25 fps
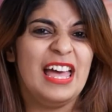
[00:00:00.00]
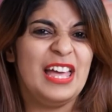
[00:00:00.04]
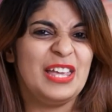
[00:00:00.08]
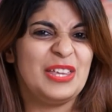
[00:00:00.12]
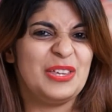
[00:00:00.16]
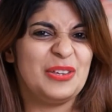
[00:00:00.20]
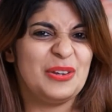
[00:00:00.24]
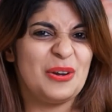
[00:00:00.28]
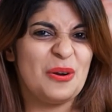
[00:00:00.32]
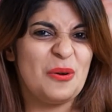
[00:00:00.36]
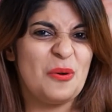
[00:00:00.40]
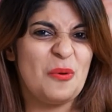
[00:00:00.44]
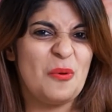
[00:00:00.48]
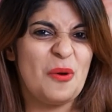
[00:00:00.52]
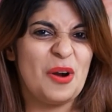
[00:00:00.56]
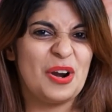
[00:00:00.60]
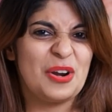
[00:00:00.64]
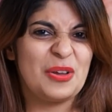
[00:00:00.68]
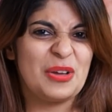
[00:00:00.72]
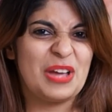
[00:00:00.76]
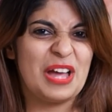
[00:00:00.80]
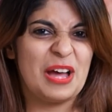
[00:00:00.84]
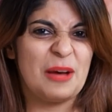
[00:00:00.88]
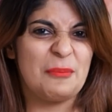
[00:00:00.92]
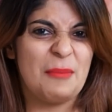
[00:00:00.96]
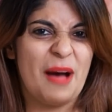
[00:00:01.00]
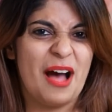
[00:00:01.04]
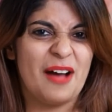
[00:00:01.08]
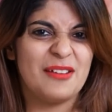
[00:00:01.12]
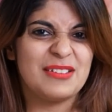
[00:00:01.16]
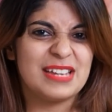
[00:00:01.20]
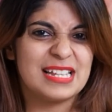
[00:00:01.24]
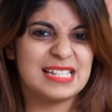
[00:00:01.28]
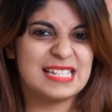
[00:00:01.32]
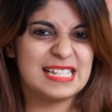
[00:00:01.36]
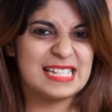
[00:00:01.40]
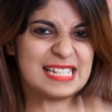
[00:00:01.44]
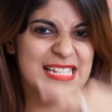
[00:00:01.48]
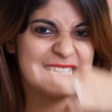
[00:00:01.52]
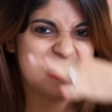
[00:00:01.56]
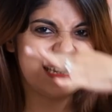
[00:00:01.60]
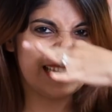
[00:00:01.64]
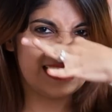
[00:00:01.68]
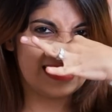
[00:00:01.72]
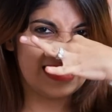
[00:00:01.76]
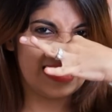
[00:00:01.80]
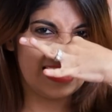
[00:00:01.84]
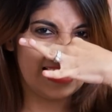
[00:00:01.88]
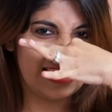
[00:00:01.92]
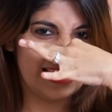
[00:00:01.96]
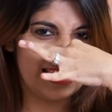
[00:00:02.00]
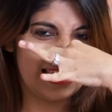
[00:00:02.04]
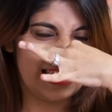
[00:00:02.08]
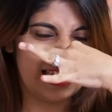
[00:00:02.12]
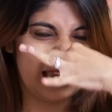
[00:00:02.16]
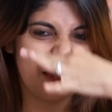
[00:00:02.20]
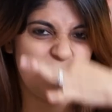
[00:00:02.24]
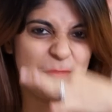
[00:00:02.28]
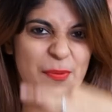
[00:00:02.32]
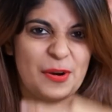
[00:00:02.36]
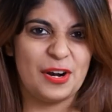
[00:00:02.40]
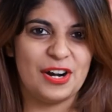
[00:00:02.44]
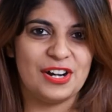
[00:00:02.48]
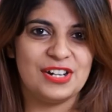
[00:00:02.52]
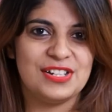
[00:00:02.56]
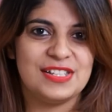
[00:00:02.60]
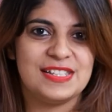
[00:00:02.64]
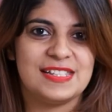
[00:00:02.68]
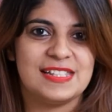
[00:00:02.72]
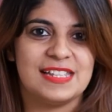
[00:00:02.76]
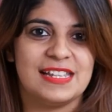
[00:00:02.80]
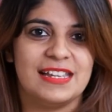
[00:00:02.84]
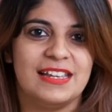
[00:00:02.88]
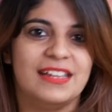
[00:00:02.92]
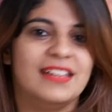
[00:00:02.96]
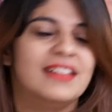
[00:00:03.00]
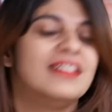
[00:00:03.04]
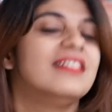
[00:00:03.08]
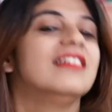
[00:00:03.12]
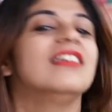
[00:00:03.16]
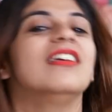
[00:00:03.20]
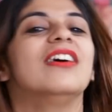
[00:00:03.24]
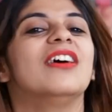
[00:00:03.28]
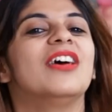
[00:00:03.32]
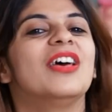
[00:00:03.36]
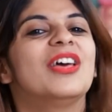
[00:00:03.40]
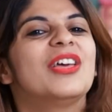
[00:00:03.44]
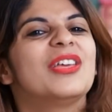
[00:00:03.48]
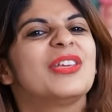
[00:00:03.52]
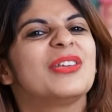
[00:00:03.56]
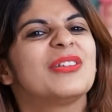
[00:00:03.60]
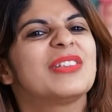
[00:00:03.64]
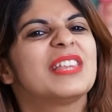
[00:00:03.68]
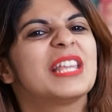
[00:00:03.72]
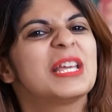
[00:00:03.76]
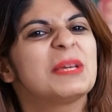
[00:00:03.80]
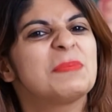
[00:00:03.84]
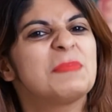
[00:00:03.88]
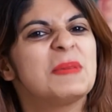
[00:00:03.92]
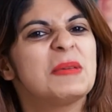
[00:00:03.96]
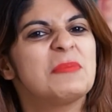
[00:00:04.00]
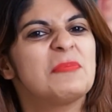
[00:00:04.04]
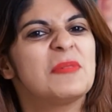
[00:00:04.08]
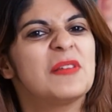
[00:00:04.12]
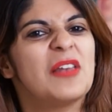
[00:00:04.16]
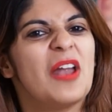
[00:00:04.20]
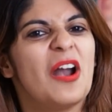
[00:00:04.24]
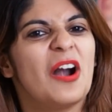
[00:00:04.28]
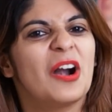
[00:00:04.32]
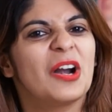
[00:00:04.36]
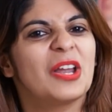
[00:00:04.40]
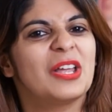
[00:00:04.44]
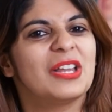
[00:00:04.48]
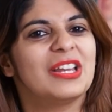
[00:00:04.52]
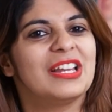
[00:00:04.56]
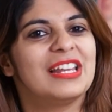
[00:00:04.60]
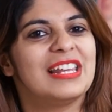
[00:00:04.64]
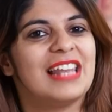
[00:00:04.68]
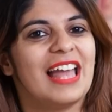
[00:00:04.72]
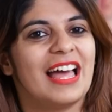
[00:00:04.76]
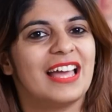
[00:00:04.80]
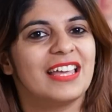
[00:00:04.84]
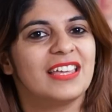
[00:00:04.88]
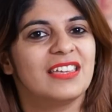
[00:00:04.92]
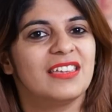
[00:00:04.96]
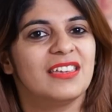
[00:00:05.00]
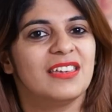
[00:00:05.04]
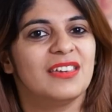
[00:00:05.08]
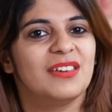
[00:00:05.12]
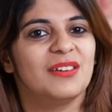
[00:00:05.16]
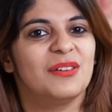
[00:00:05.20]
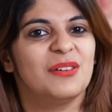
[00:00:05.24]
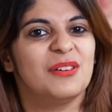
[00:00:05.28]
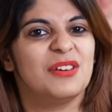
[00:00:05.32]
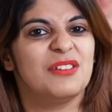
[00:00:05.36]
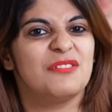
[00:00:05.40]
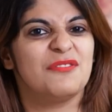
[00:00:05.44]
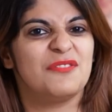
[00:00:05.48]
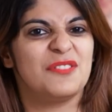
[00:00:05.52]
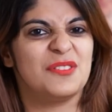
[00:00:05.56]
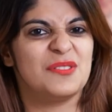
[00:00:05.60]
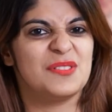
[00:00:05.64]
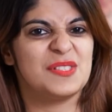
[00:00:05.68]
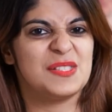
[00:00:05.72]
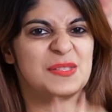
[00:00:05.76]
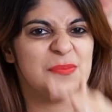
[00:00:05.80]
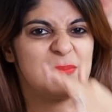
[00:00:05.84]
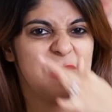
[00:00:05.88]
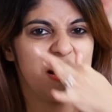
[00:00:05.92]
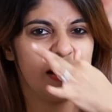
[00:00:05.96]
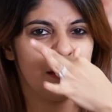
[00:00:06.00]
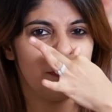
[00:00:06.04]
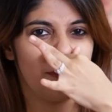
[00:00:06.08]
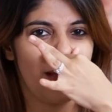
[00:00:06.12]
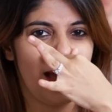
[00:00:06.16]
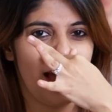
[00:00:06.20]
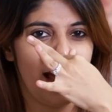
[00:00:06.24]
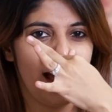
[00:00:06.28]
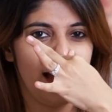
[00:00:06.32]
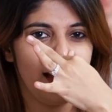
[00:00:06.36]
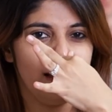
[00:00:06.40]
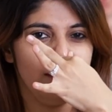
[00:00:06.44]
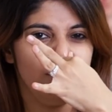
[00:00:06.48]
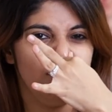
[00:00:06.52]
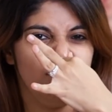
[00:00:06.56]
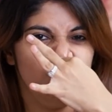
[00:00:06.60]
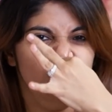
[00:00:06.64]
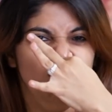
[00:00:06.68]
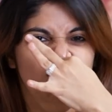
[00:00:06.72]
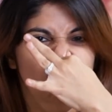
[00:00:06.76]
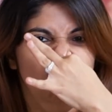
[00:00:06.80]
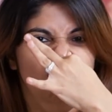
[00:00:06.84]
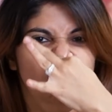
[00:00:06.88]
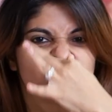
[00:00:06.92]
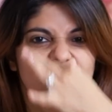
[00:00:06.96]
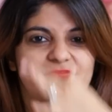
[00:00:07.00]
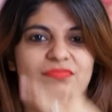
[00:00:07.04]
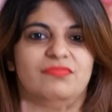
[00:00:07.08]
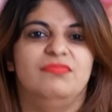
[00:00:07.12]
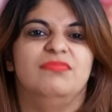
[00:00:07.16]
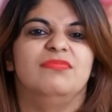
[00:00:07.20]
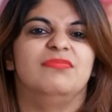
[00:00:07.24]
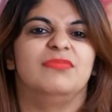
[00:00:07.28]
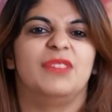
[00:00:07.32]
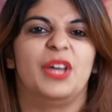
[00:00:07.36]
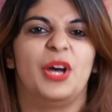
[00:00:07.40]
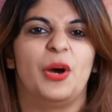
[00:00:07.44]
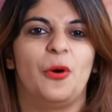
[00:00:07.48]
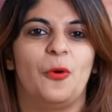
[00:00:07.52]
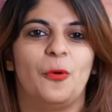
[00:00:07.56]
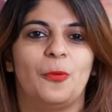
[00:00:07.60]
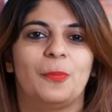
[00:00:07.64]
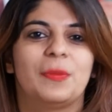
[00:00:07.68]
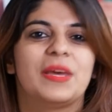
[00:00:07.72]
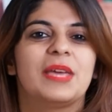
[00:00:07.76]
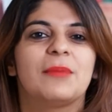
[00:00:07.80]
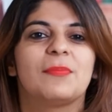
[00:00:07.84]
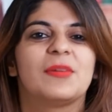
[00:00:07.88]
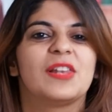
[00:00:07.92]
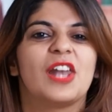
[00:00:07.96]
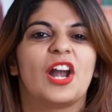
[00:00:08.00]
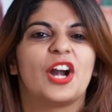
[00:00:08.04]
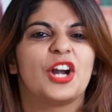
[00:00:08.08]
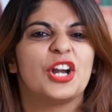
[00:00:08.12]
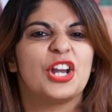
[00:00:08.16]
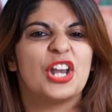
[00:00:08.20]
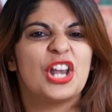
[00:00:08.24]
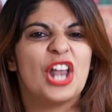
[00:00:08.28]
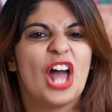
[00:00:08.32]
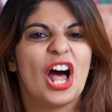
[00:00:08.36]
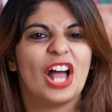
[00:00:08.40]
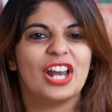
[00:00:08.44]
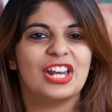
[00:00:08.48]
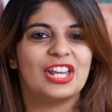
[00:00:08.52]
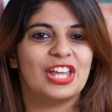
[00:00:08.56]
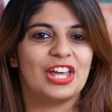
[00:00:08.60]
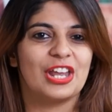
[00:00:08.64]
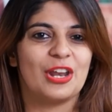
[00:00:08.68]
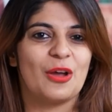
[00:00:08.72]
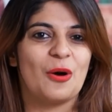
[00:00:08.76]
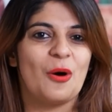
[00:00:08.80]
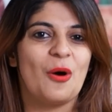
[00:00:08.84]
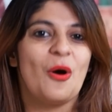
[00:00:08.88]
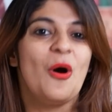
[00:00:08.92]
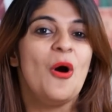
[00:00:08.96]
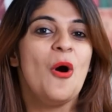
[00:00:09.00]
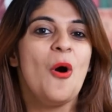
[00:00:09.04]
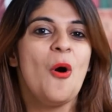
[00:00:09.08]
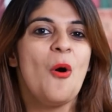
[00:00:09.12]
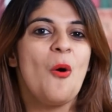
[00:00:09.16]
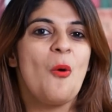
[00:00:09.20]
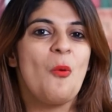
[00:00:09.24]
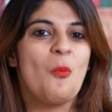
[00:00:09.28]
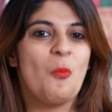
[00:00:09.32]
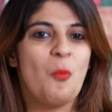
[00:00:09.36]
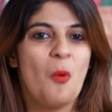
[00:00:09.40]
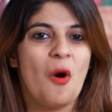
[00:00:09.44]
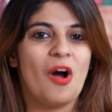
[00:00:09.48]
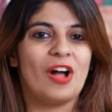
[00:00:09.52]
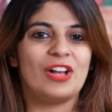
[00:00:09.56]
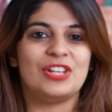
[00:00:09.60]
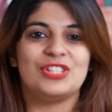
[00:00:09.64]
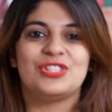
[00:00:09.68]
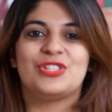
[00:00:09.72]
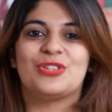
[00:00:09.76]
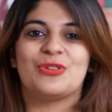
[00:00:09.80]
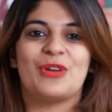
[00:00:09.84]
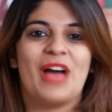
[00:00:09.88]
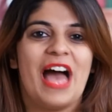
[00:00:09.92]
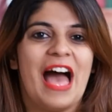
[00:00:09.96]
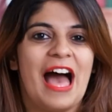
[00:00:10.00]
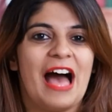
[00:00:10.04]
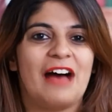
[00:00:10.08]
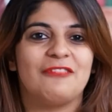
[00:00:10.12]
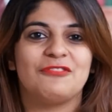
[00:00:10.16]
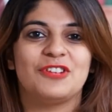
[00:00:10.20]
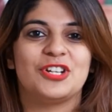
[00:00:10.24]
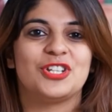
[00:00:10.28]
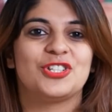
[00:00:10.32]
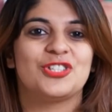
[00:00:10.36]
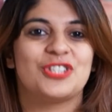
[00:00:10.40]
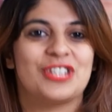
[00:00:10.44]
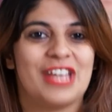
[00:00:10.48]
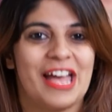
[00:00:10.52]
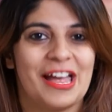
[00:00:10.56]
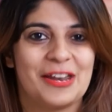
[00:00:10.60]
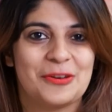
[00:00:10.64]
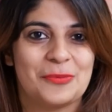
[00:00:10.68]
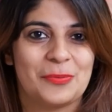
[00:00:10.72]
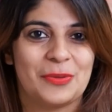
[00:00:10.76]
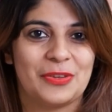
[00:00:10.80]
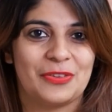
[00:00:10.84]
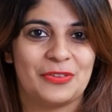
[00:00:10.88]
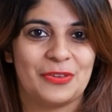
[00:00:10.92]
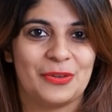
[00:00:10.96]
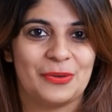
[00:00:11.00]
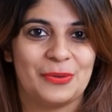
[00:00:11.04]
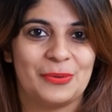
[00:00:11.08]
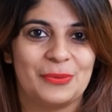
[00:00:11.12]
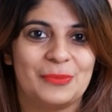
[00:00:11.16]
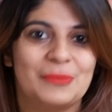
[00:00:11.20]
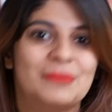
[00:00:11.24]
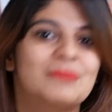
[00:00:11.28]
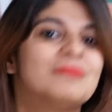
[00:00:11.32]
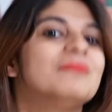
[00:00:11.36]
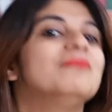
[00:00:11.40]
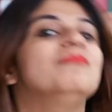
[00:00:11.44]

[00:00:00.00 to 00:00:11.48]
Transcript: You don't want to come out as a stinky person. You think people are gonna like you if you smell bad? No, people are not gonna want to have a chat with you.